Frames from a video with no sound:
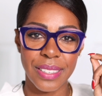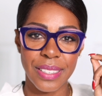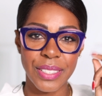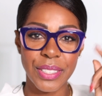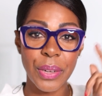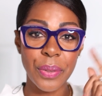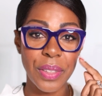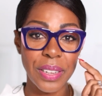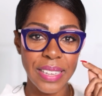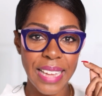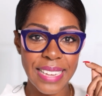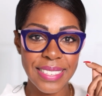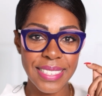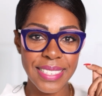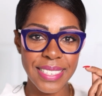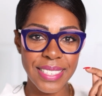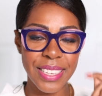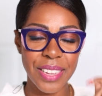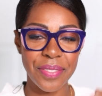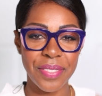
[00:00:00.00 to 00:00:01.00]
So the
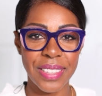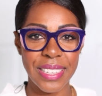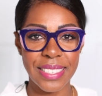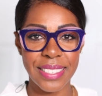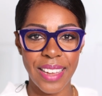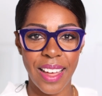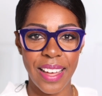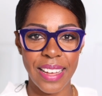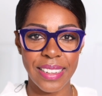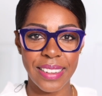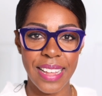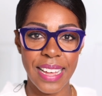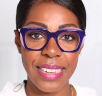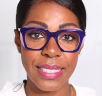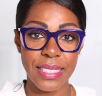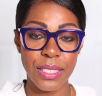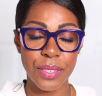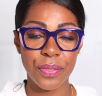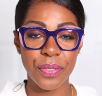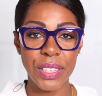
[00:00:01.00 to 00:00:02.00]
lenses of these
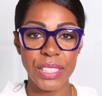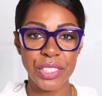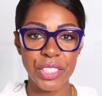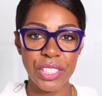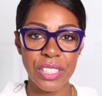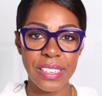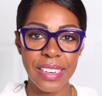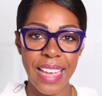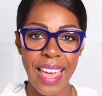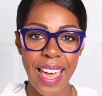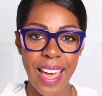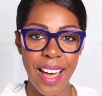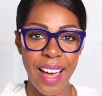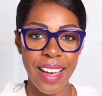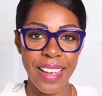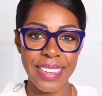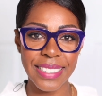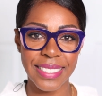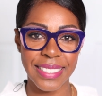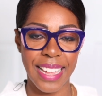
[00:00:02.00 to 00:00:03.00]
eyeglasses feature
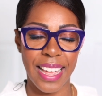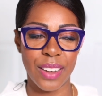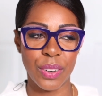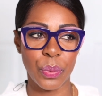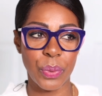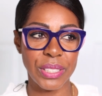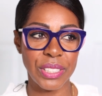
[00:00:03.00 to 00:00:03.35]
Eyezen,